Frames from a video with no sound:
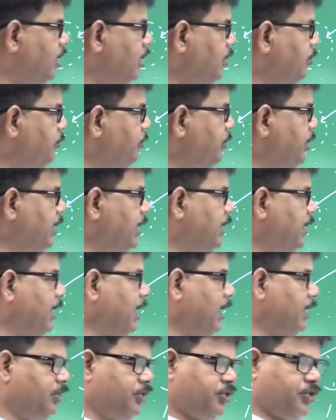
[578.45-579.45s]

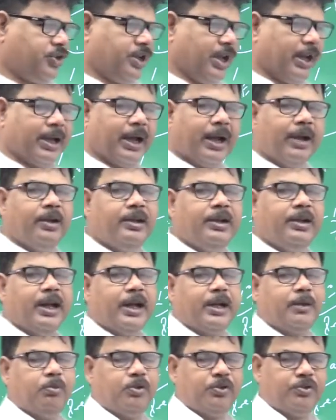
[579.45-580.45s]
whereas secondary
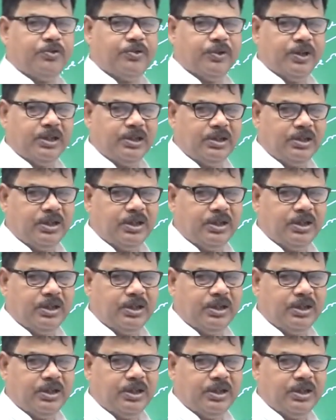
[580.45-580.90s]
atmosphere is